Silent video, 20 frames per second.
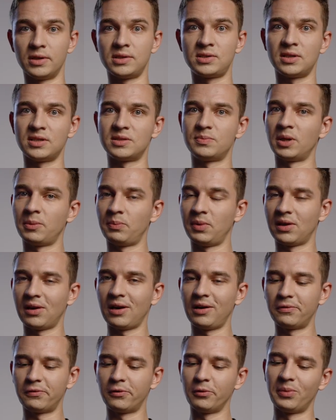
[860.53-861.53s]
instance. But be
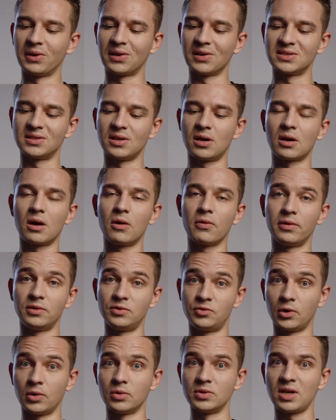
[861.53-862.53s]
careful because not all the
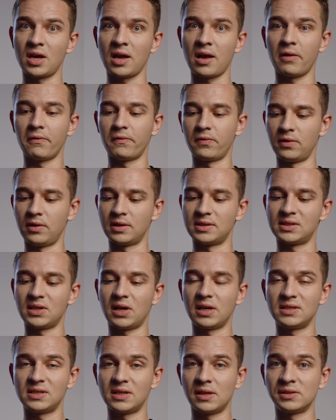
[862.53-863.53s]
drones have the
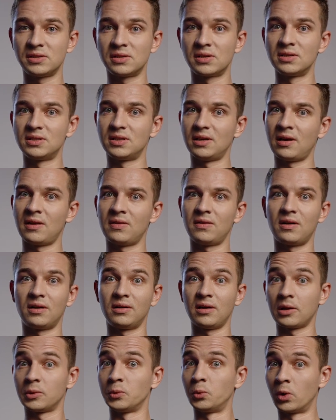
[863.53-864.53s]
side sensors and they are
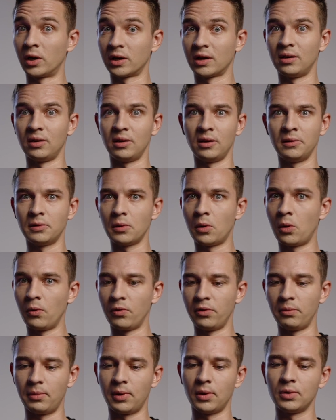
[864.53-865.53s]
not working in all
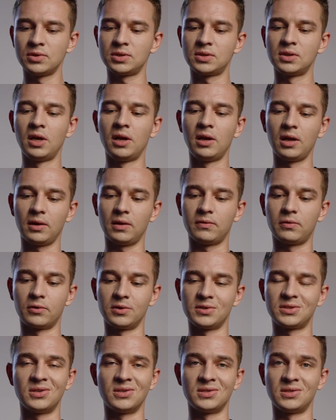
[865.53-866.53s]
the modes. For
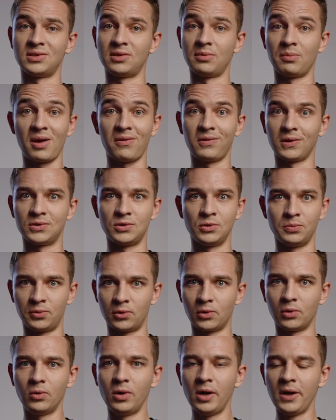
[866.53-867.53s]
instance, in the Mavic 2
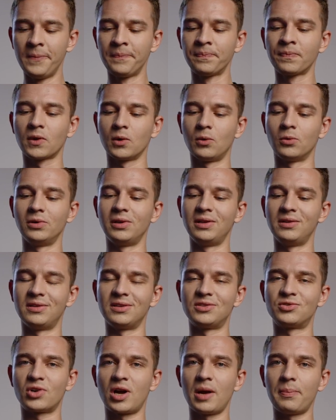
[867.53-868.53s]
Pro, only in the
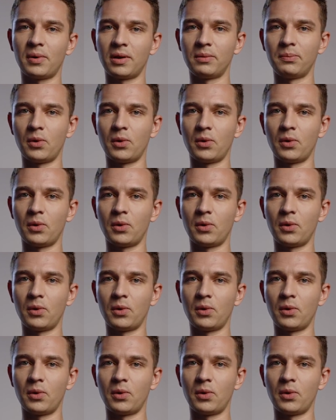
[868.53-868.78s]
tripod